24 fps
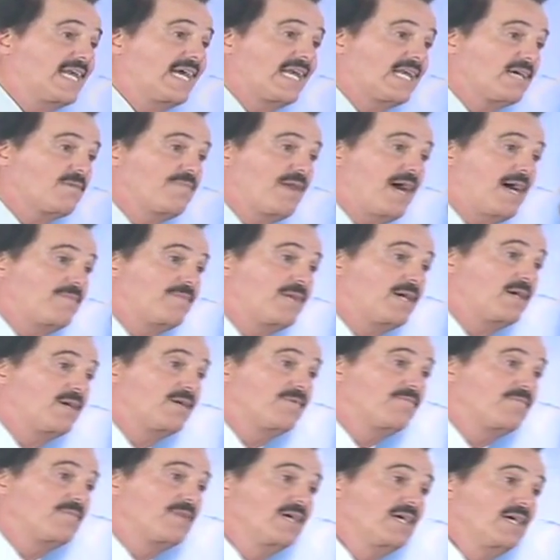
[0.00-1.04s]
Alabama.
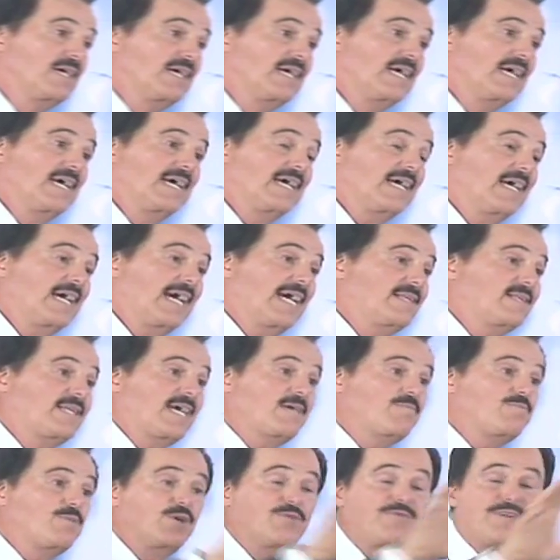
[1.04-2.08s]
And they
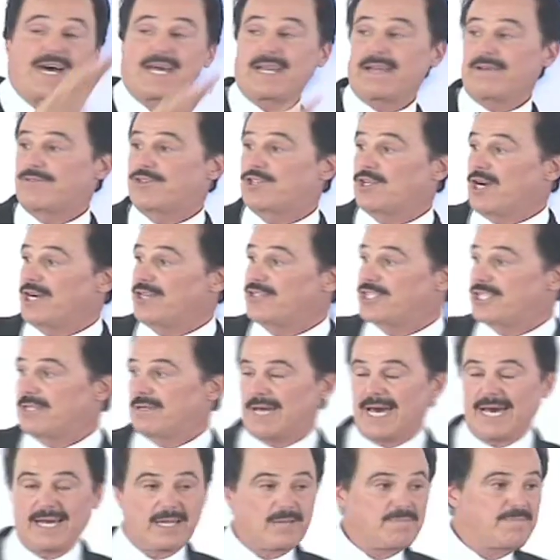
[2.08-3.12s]
move out of Georgia and
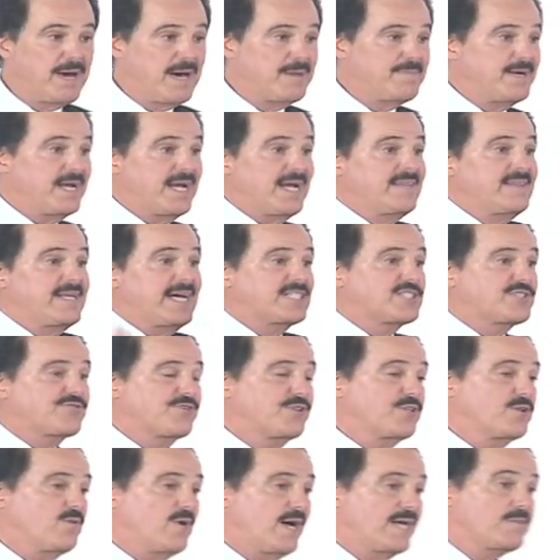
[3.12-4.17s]
Alabama, and that's for
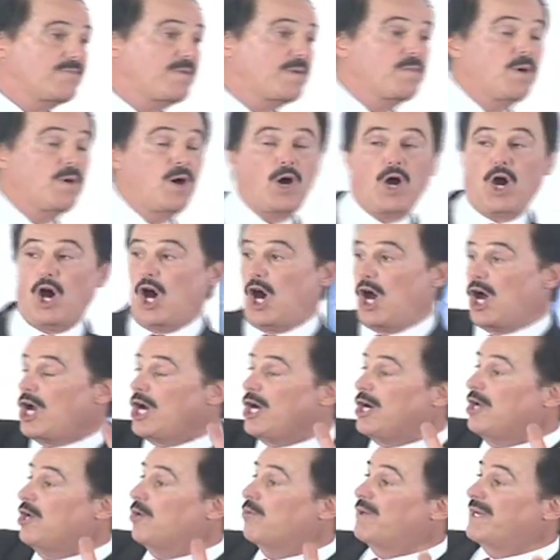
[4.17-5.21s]
the white people.
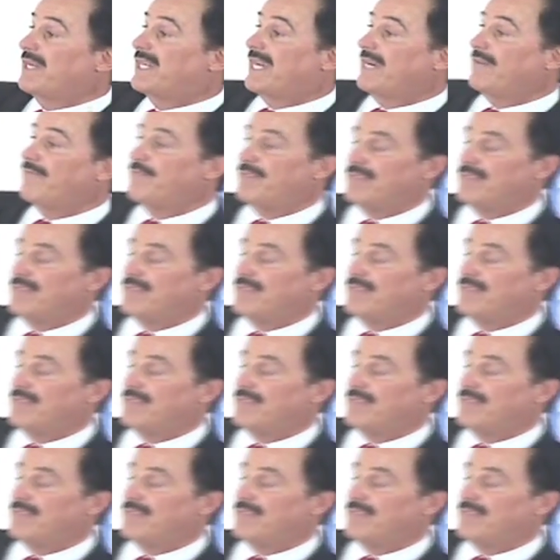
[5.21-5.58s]
Or we give